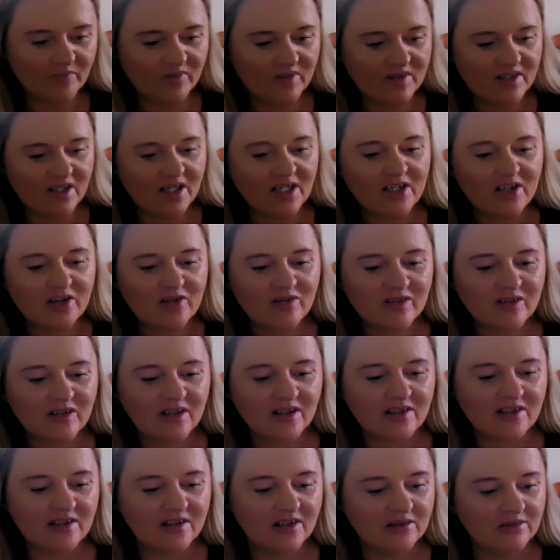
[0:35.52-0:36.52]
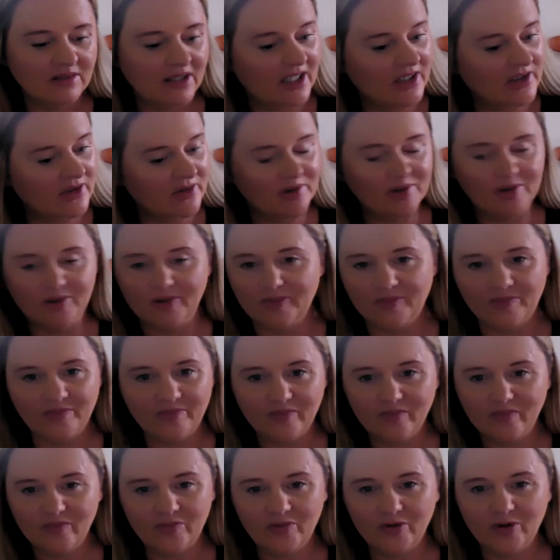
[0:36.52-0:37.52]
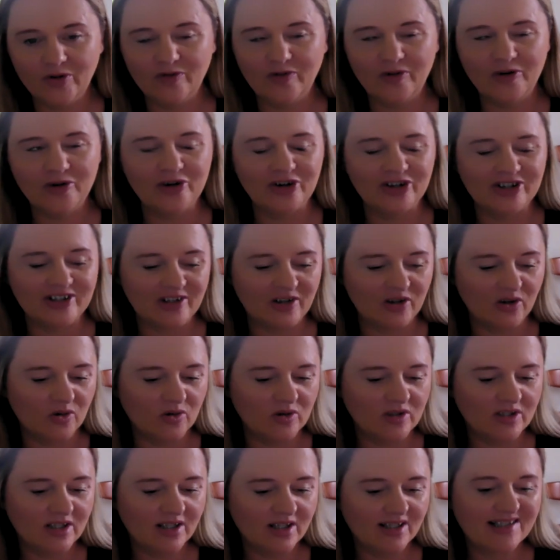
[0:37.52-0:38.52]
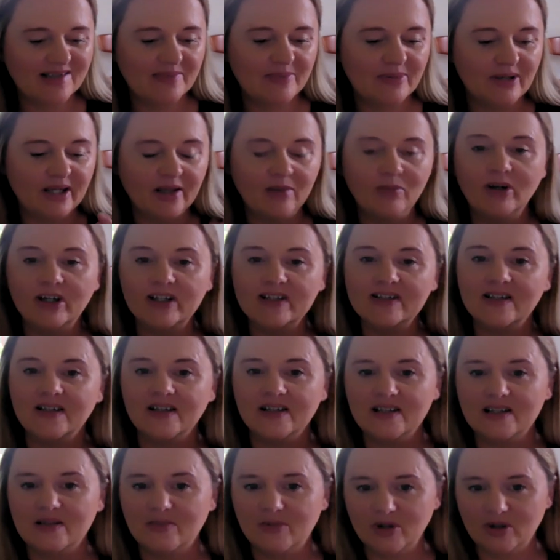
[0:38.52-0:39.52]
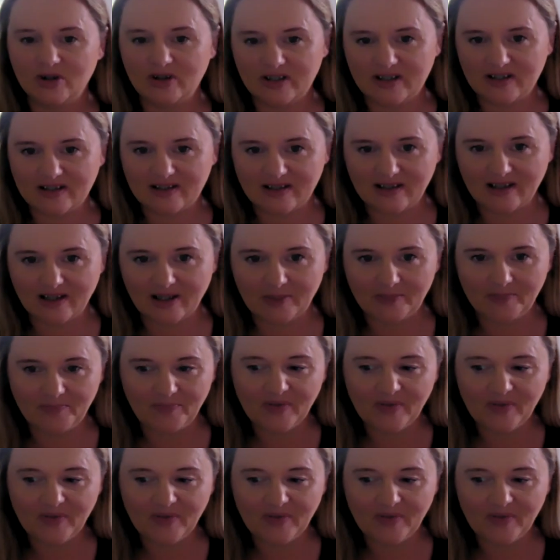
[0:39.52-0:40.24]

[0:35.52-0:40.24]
Started using this, I don't know, a good few years ago to explain what it's like to be autistic